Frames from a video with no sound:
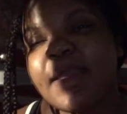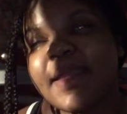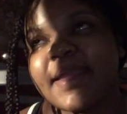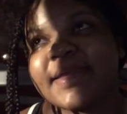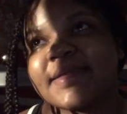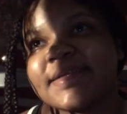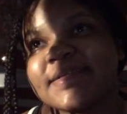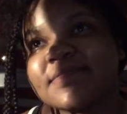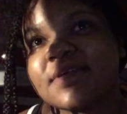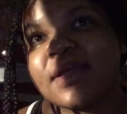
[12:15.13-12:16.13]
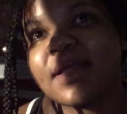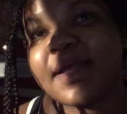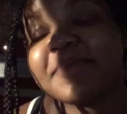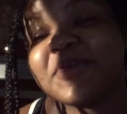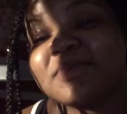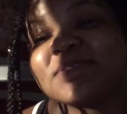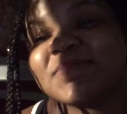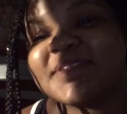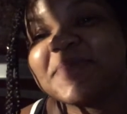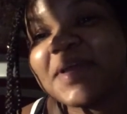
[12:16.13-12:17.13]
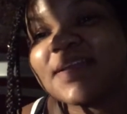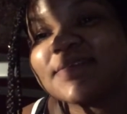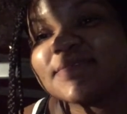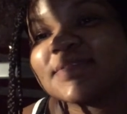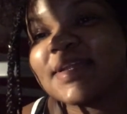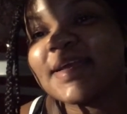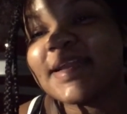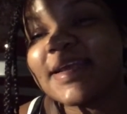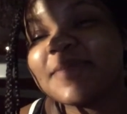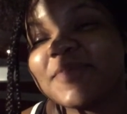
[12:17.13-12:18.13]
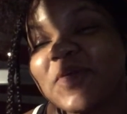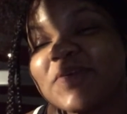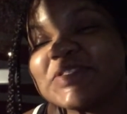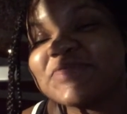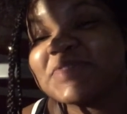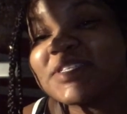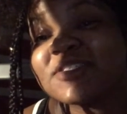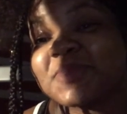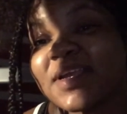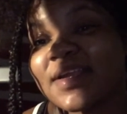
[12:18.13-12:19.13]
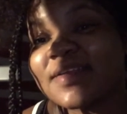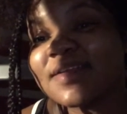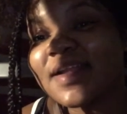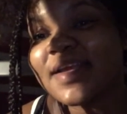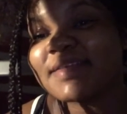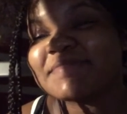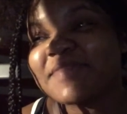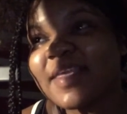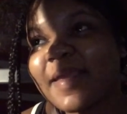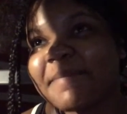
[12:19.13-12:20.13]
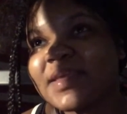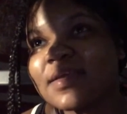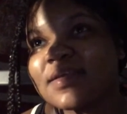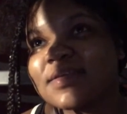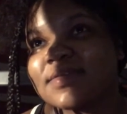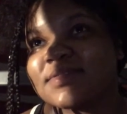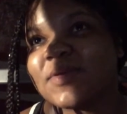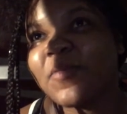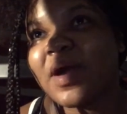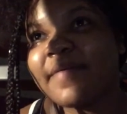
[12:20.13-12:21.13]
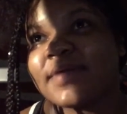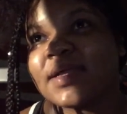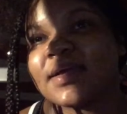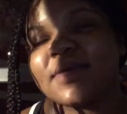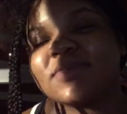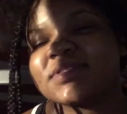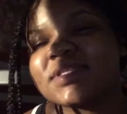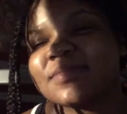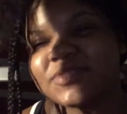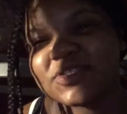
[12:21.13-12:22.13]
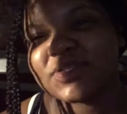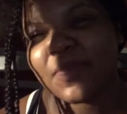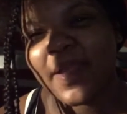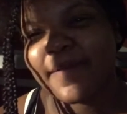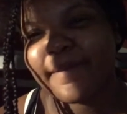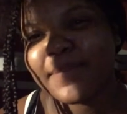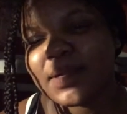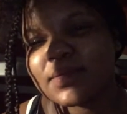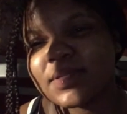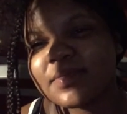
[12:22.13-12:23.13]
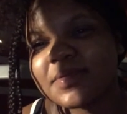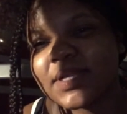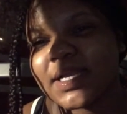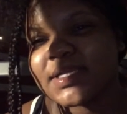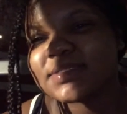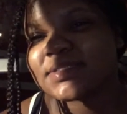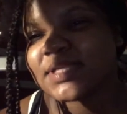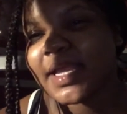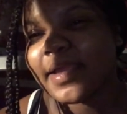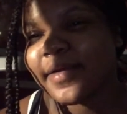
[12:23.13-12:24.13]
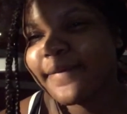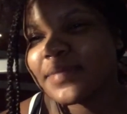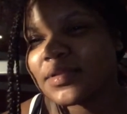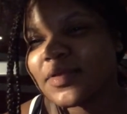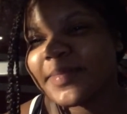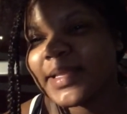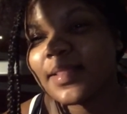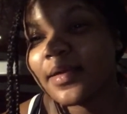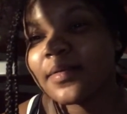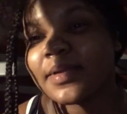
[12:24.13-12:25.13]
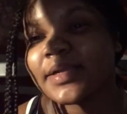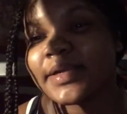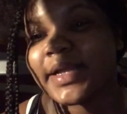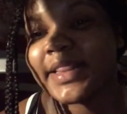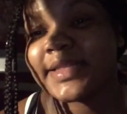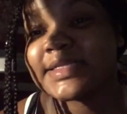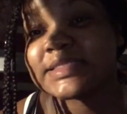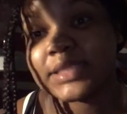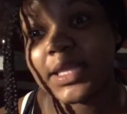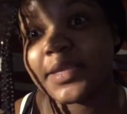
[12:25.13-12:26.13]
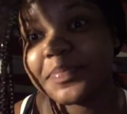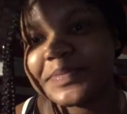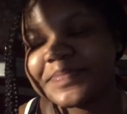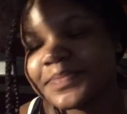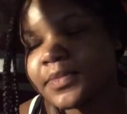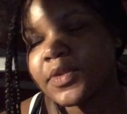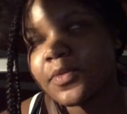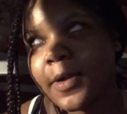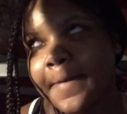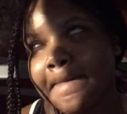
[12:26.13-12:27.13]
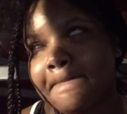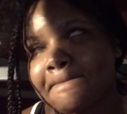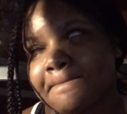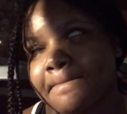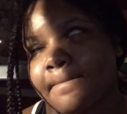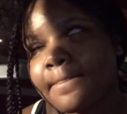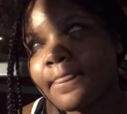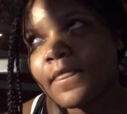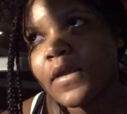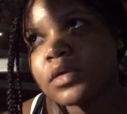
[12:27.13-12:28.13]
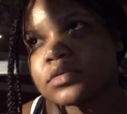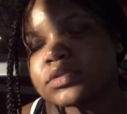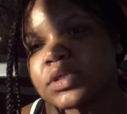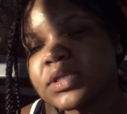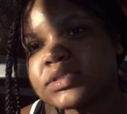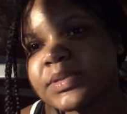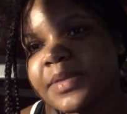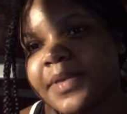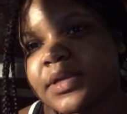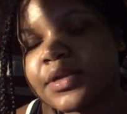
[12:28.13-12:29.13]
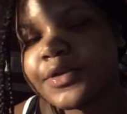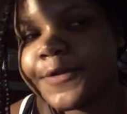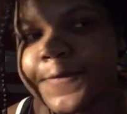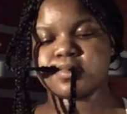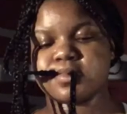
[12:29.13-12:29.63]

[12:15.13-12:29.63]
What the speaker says: And I'm going to dip my ends tonight. I am going to finish my hair tonight, because why would I go to sleep just to wake up early when I can stay up a little bit longer and then sleep, right? So that's what I'm about to do.